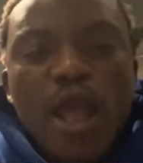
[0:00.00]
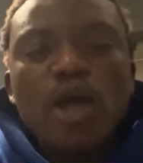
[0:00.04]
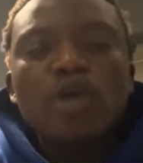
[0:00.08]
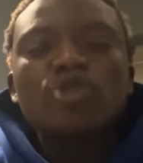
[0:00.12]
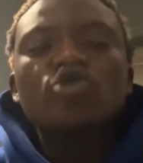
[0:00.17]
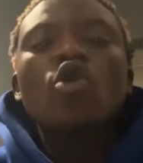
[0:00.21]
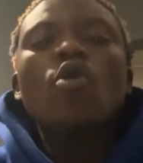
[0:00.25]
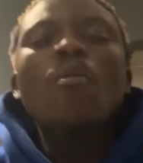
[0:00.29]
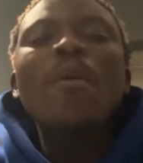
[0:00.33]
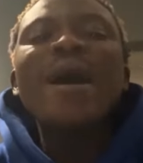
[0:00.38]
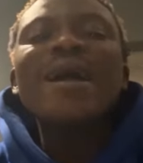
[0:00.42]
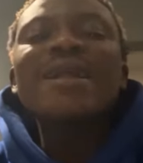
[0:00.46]

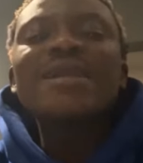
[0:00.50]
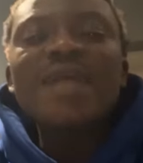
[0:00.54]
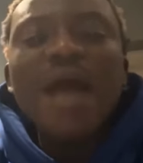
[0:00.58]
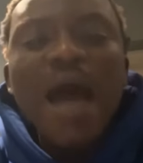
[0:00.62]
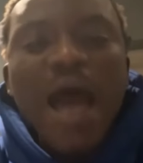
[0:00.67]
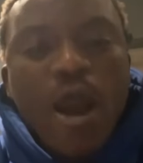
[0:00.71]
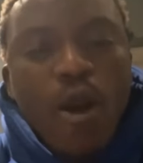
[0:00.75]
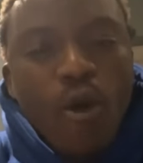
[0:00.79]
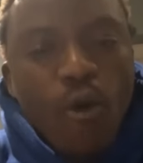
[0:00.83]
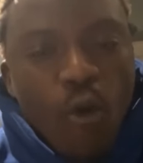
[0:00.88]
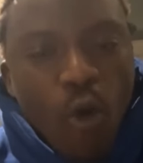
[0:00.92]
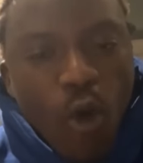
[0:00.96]
To ba
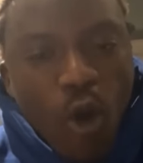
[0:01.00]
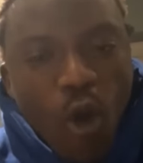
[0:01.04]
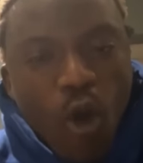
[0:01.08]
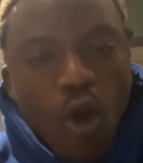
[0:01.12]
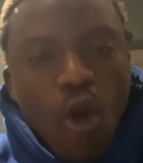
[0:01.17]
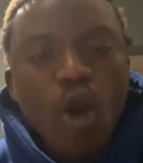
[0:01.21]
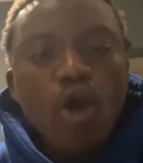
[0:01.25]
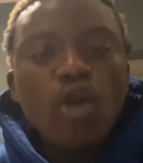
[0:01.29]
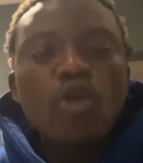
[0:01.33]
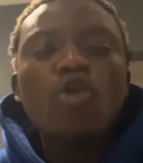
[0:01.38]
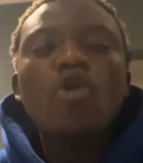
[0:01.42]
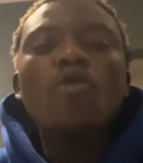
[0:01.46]
da
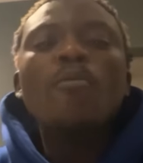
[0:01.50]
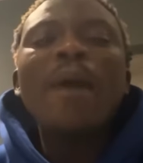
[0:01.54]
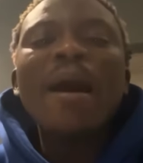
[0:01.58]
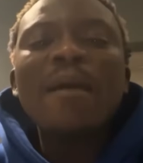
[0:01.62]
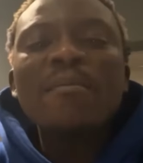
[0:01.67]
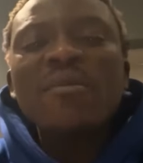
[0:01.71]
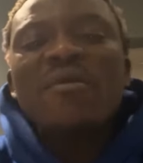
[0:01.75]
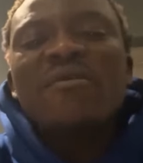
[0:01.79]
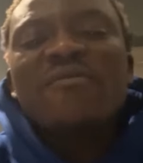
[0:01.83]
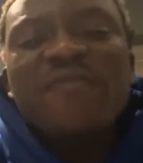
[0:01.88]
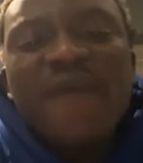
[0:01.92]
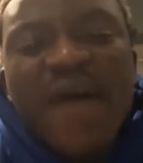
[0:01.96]
wo lo ma
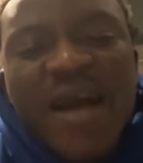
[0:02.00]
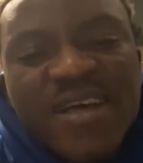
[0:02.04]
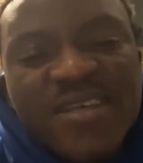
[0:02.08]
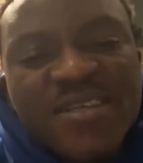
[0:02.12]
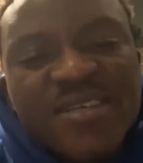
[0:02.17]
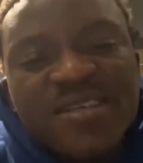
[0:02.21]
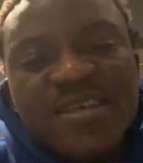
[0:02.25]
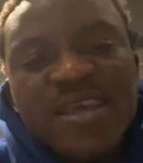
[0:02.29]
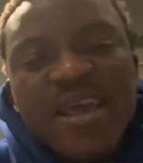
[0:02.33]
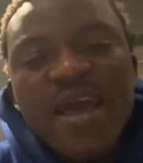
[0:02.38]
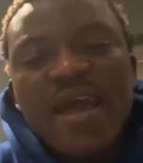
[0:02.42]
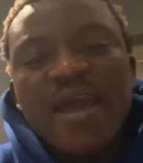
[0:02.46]
mo
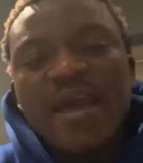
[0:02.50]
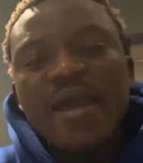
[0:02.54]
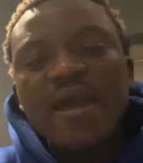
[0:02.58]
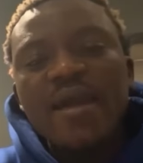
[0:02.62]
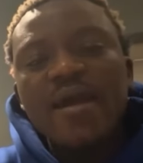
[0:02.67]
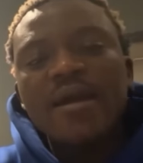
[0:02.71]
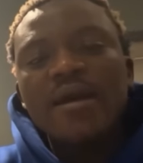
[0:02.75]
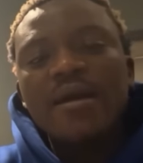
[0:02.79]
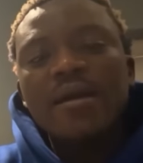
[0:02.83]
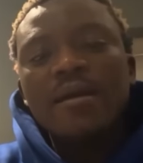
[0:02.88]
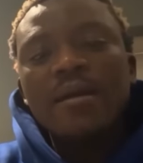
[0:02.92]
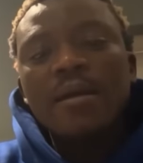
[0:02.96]
fans ye. I
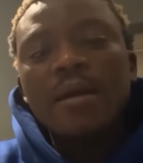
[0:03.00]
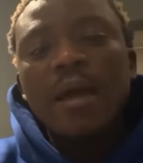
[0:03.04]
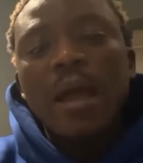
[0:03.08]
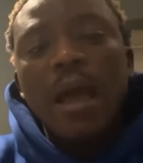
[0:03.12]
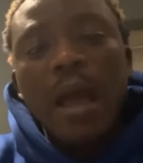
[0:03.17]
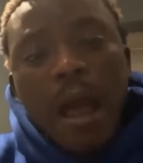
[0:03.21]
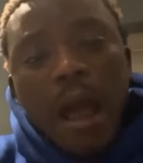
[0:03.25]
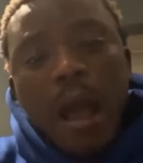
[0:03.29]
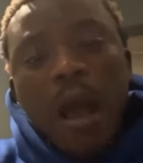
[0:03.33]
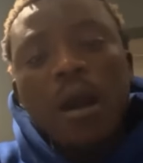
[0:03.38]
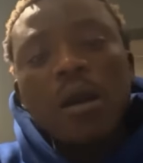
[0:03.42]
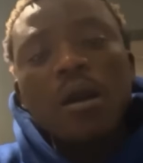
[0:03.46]

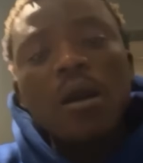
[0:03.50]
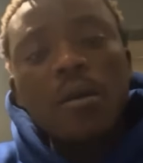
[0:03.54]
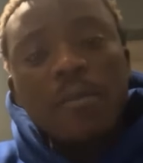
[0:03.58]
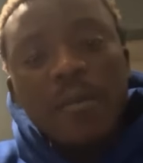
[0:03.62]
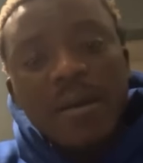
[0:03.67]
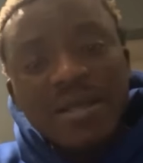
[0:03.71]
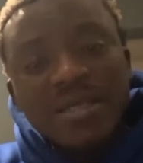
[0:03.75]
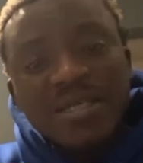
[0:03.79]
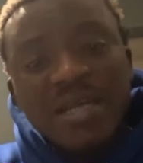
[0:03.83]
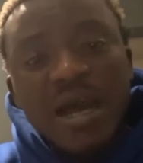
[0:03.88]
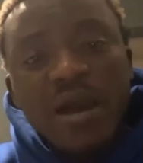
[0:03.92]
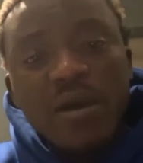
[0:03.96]
don't come
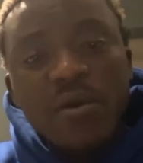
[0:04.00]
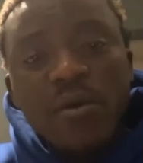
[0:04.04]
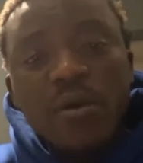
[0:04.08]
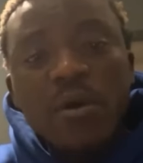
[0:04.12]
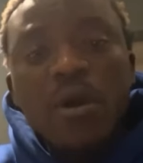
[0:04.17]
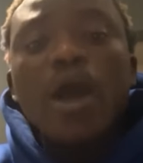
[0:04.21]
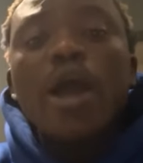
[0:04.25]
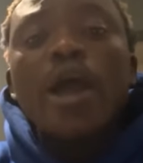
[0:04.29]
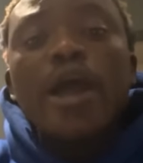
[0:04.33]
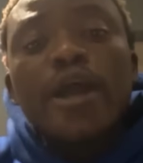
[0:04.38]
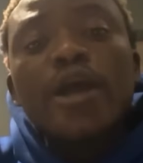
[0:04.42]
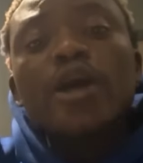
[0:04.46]
a shawo.
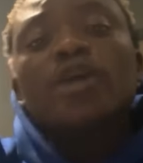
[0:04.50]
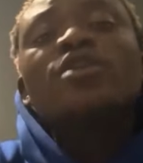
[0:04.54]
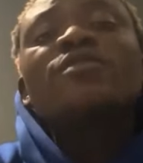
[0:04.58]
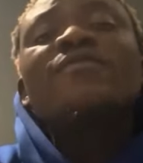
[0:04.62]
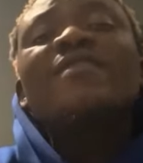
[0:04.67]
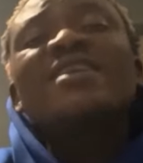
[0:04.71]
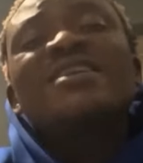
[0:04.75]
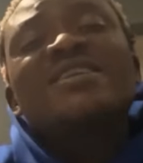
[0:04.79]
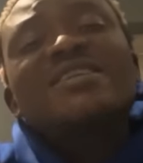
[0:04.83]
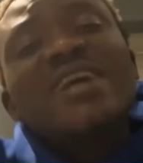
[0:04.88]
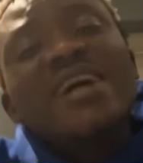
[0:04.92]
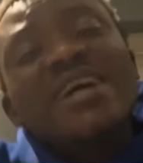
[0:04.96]
E yon to
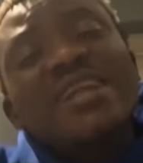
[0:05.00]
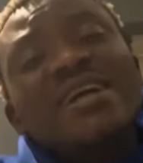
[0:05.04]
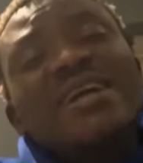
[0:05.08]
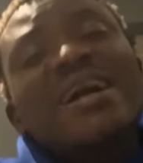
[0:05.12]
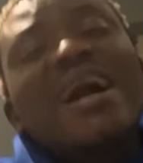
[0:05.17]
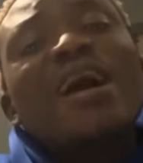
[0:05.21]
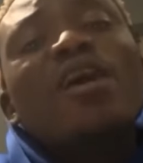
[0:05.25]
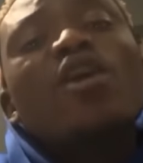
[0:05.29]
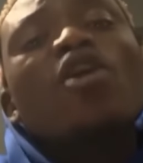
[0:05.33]
be si any ka go